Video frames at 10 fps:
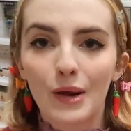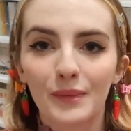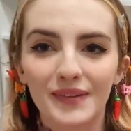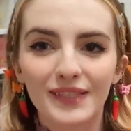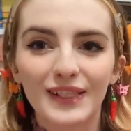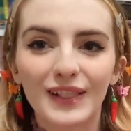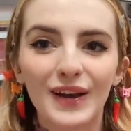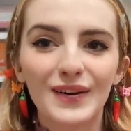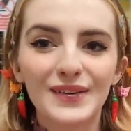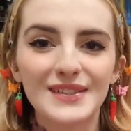with
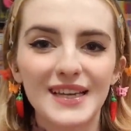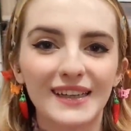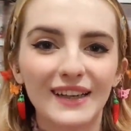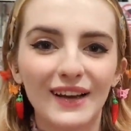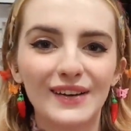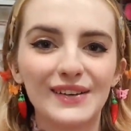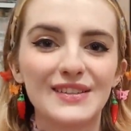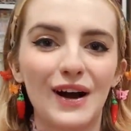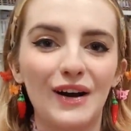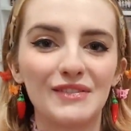loads and loads
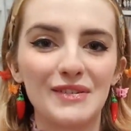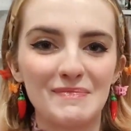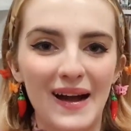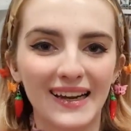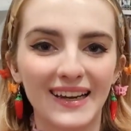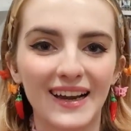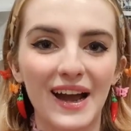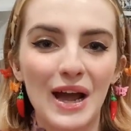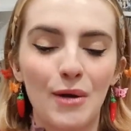of manga.